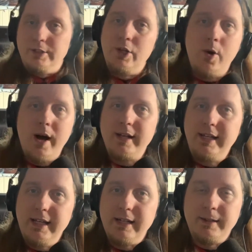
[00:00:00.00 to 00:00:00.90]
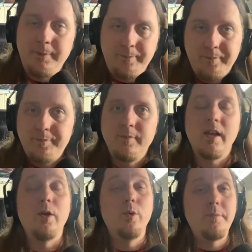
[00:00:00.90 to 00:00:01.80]
No idea.
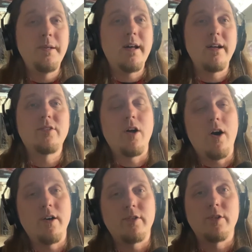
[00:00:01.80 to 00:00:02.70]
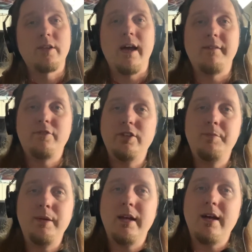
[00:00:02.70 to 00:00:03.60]
It would be nice also to have
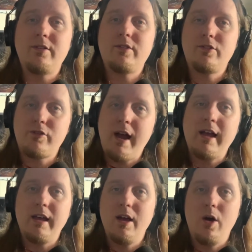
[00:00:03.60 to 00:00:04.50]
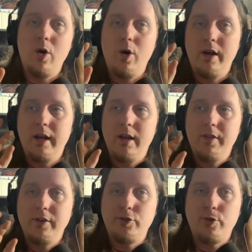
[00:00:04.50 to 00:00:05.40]
GPS tracking on
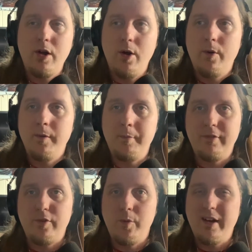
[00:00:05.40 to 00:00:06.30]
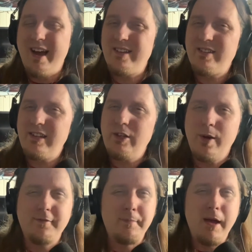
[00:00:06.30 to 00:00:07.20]
the drone, but from what I see, you
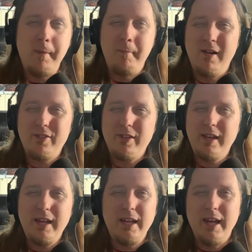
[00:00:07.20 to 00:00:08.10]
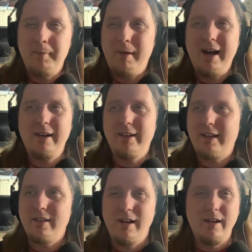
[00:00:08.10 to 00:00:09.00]
have to pay monthly and buy
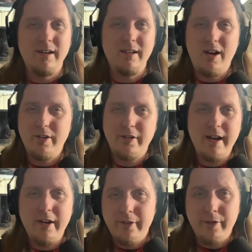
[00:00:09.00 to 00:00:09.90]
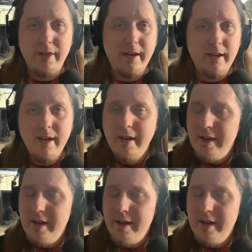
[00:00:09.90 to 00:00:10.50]
like a $100 thing.